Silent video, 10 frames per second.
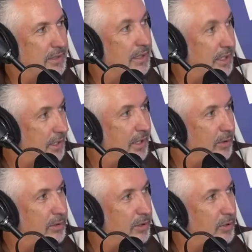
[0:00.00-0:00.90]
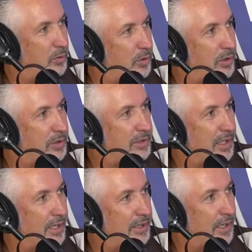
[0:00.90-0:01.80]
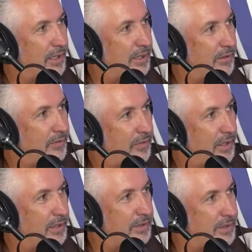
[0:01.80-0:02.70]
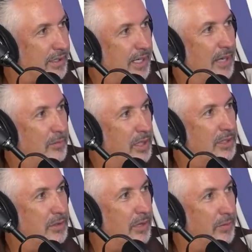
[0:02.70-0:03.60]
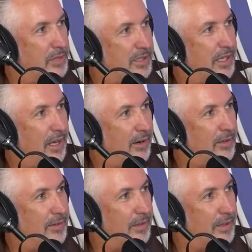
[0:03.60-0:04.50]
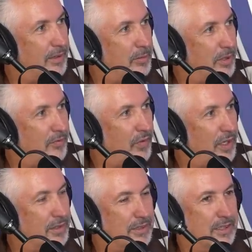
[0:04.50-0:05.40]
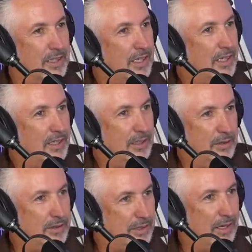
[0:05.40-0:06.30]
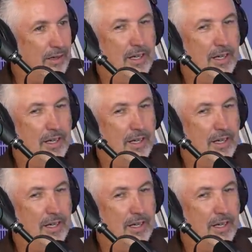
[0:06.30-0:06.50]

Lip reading: the kid out to the woods, and the kid says, "Hey, mister, I'm scared," and the pedophile says, "You're scared.